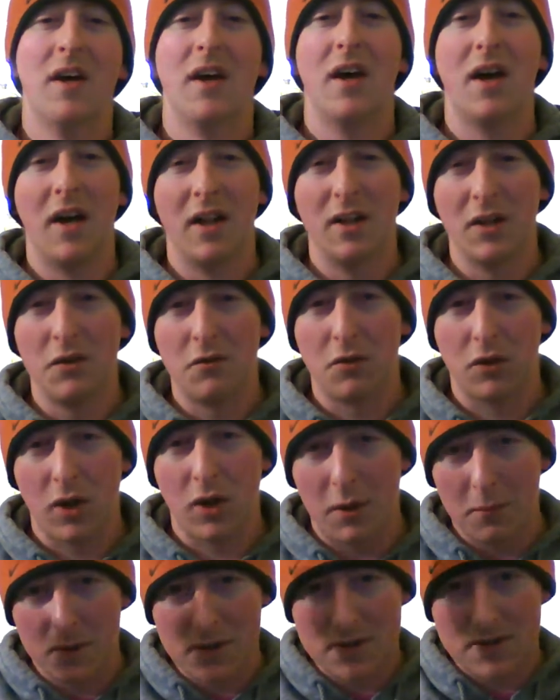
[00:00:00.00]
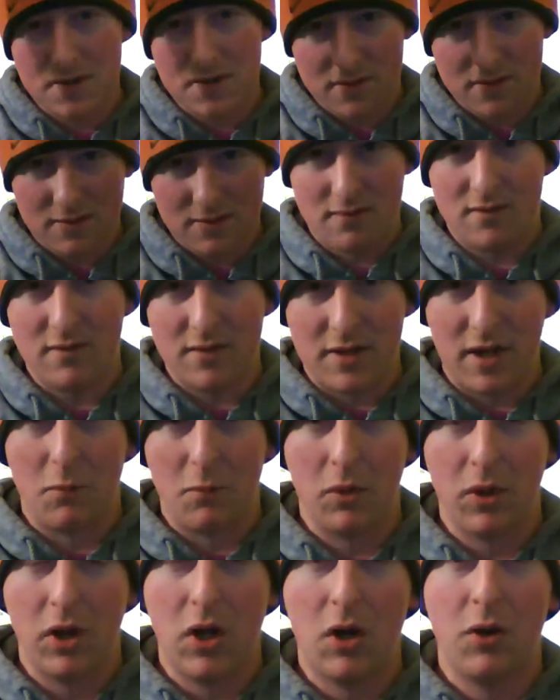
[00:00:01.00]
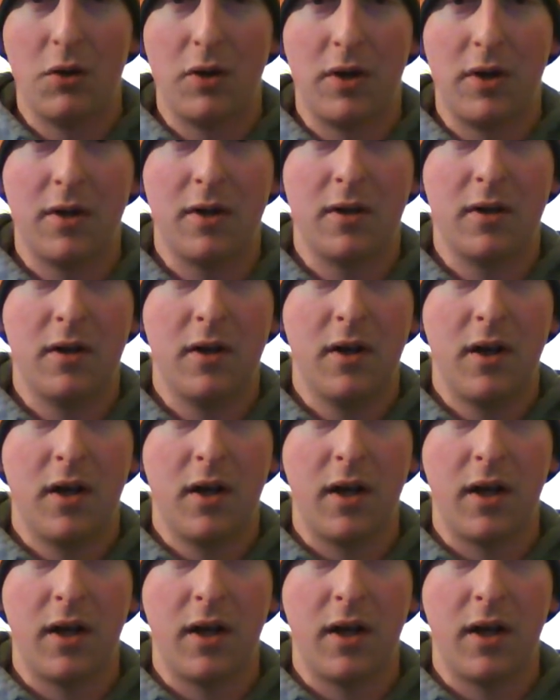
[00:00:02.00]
leave your comments down below here,